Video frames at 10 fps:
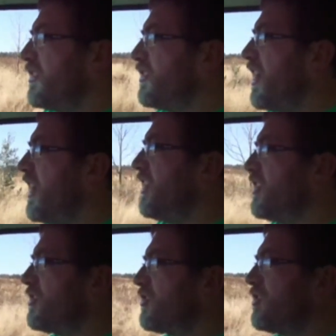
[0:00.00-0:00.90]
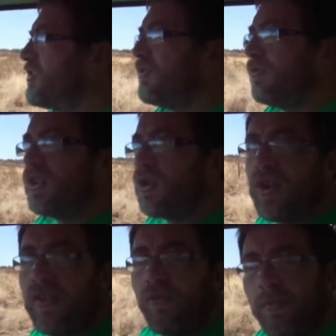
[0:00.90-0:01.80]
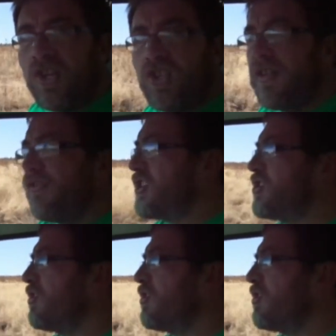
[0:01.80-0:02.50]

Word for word: They record information every